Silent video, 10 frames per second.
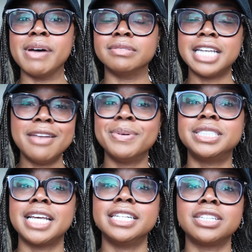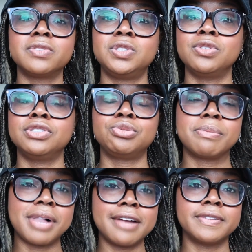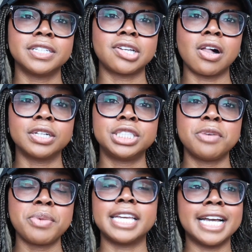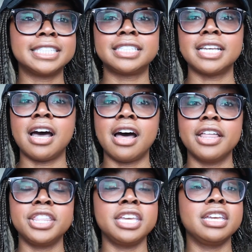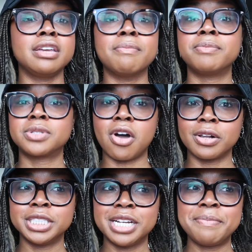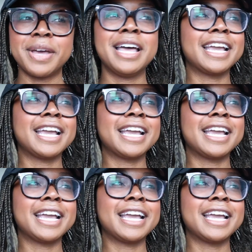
About 10% of students who apply for the scholarship gets uh, the scholarship.